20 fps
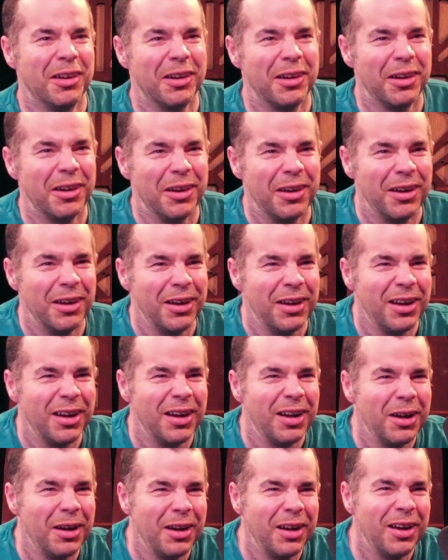Like a whoop,
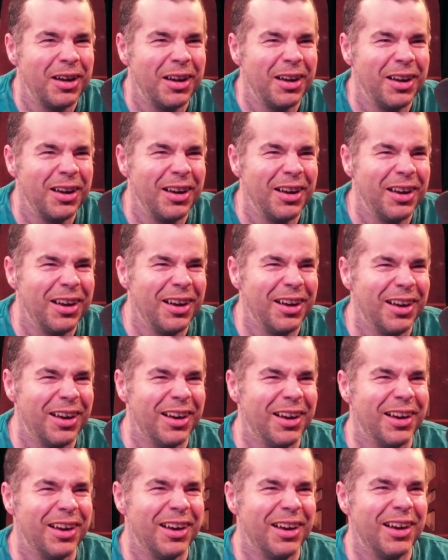whoop, whoop.
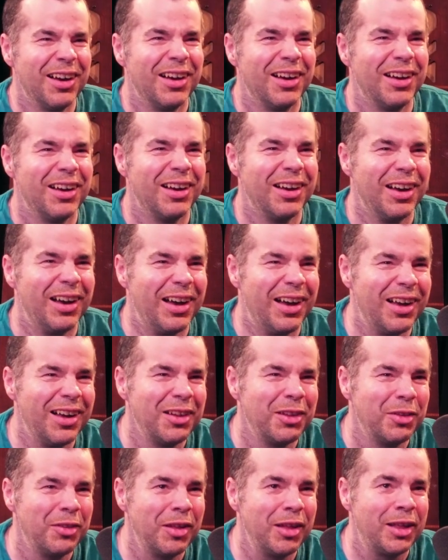
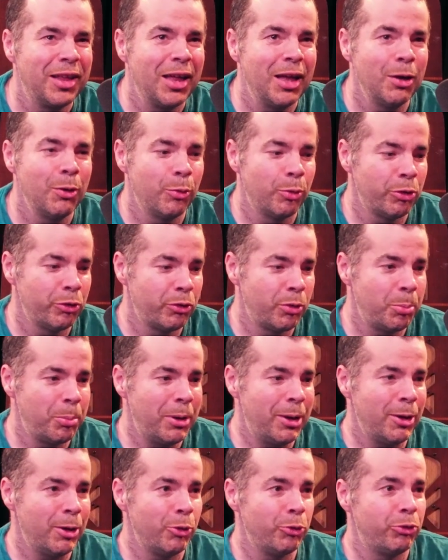The guy was the
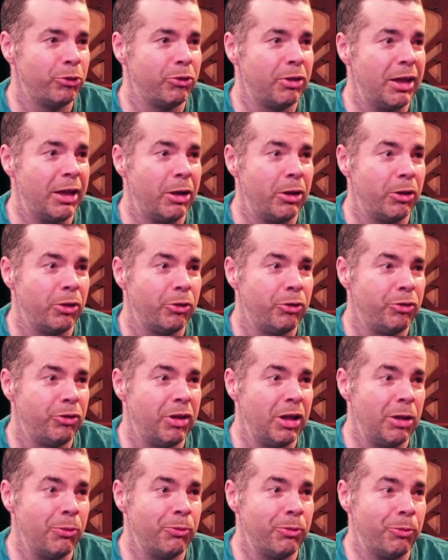band T
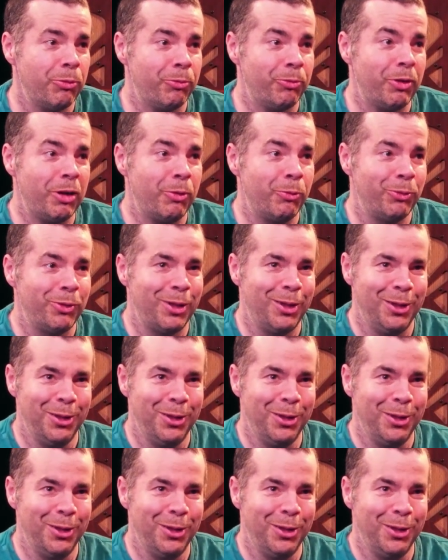for fifty.